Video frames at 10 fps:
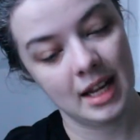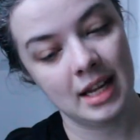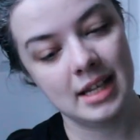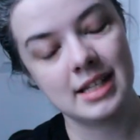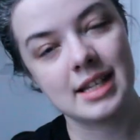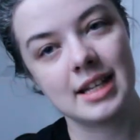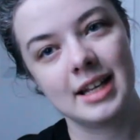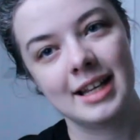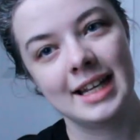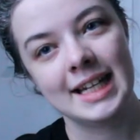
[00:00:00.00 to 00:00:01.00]
It's
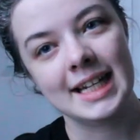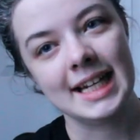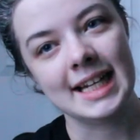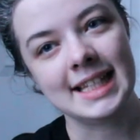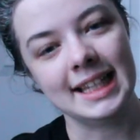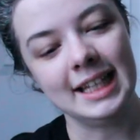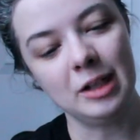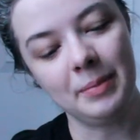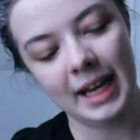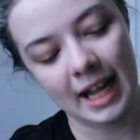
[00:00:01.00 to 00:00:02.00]
a
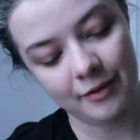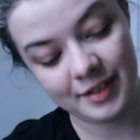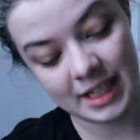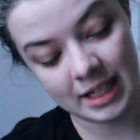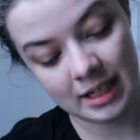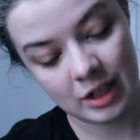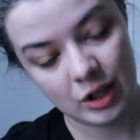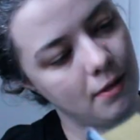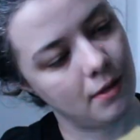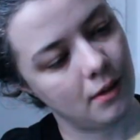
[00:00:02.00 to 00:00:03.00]
little bit hefty.
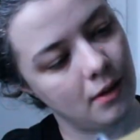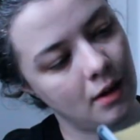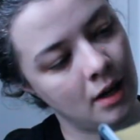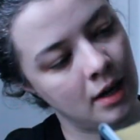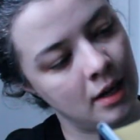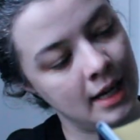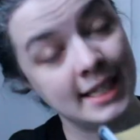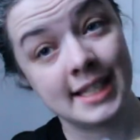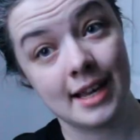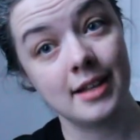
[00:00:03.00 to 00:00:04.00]

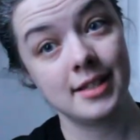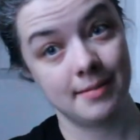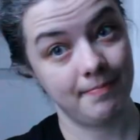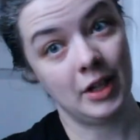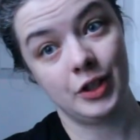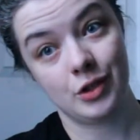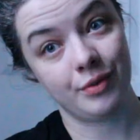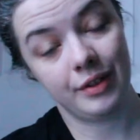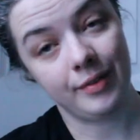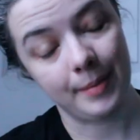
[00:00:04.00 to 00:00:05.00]
It says, I'll
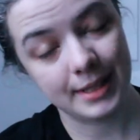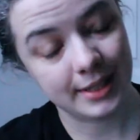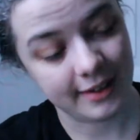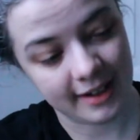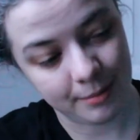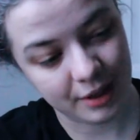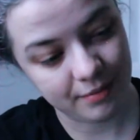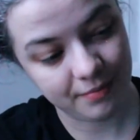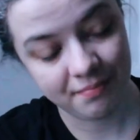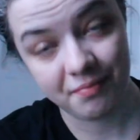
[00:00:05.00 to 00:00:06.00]
just read from it so that I'm
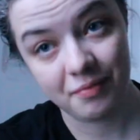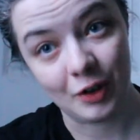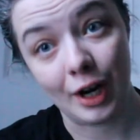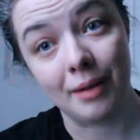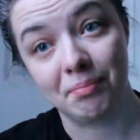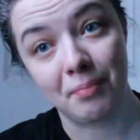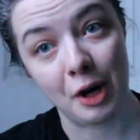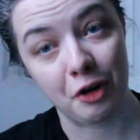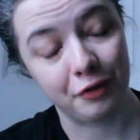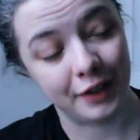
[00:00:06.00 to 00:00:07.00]
not trying to
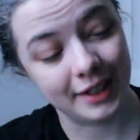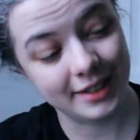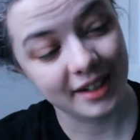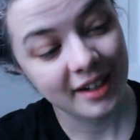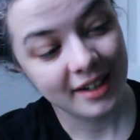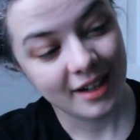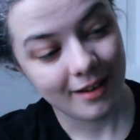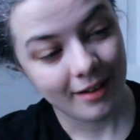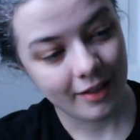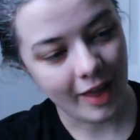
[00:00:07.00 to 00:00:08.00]
paraphrase.
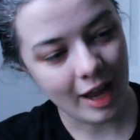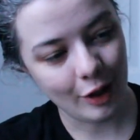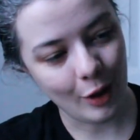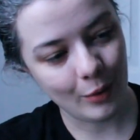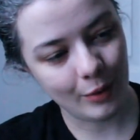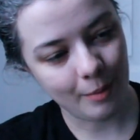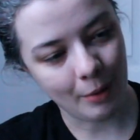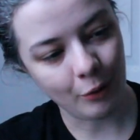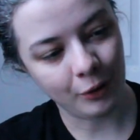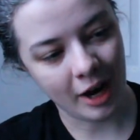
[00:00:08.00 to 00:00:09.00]
They alone,
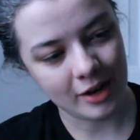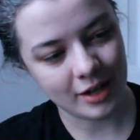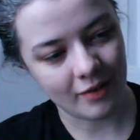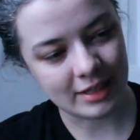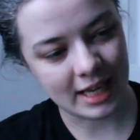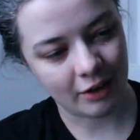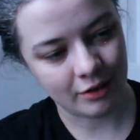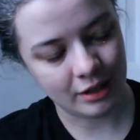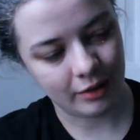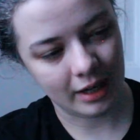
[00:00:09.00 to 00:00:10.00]
bone criers have a
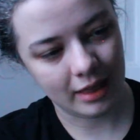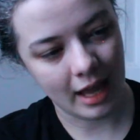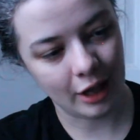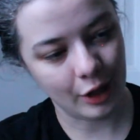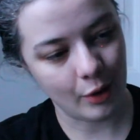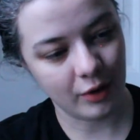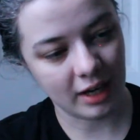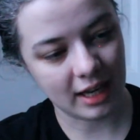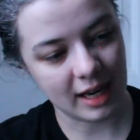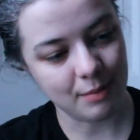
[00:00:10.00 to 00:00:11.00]
sacred duty. They alone
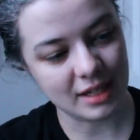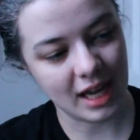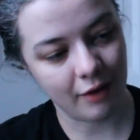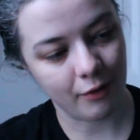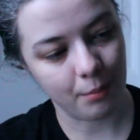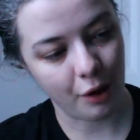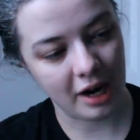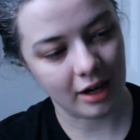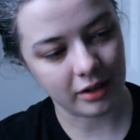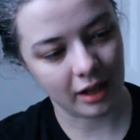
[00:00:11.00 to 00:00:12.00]
can keep the dead from
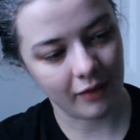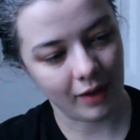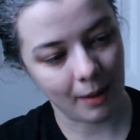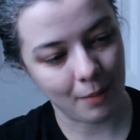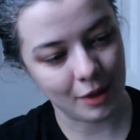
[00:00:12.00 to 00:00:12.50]
preying on the living,